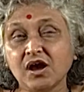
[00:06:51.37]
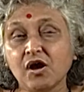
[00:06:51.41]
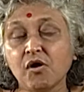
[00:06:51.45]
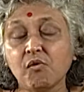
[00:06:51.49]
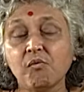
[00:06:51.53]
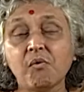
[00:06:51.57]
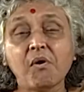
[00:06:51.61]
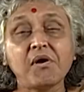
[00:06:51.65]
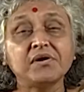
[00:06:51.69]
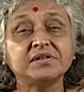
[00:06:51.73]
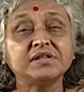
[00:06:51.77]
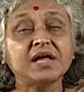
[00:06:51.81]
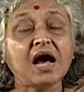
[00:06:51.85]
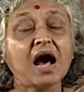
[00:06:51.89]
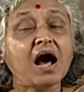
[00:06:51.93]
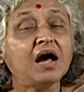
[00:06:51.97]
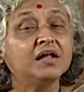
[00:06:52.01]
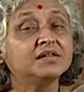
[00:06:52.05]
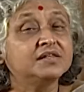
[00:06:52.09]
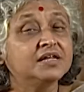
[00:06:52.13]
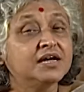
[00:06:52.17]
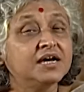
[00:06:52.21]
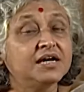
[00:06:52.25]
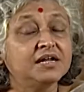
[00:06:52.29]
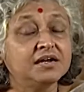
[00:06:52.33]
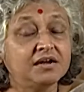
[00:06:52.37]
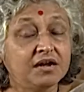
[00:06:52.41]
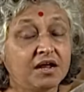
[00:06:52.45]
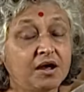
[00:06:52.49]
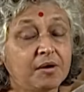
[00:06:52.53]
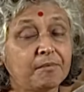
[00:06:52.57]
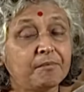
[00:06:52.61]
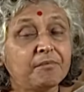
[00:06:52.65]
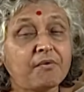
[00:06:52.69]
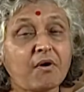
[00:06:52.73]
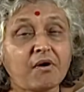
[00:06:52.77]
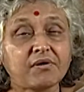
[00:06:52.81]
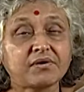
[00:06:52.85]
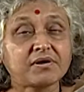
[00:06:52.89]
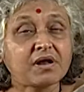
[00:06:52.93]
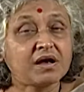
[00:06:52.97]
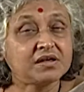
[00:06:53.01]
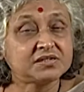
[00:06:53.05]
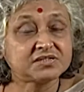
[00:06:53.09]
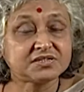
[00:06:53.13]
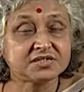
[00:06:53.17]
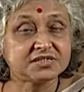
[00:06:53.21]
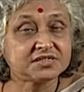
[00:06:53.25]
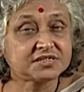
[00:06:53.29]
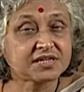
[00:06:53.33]
what the other
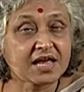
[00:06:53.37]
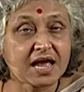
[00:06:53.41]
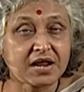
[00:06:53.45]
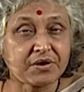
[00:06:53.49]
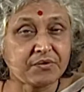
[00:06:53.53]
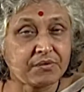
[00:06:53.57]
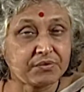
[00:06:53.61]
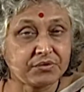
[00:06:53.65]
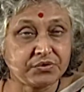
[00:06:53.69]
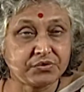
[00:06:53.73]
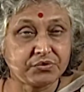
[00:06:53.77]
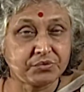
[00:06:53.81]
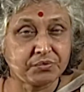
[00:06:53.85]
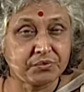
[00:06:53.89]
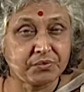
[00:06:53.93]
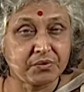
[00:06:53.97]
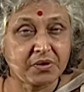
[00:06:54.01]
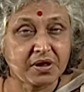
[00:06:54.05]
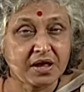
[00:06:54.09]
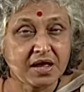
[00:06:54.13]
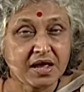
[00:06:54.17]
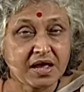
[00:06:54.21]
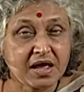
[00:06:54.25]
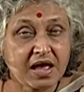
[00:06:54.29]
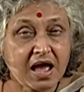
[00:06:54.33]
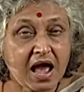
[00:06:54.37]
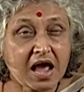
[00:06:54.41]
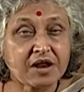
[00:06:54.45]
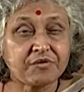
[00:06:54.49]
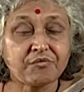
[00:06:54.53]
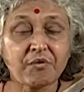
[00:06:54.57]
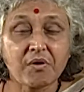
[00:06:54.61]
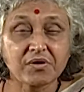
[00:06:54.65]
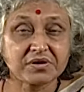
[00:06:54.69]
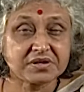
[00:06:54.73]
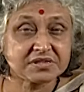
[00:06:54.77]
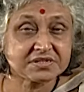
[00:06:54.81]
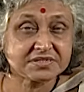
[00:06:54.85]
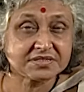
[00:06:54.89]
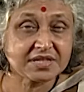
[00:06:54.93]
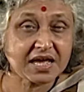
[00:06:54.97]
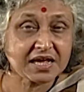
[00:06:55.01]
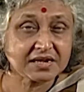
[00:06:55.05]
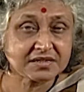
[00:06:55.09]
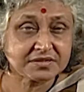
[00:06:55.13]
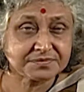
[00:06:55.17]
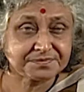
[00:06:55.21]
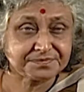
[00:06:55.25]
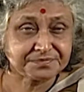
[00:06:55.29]
broadcasters cannot do. And what is that?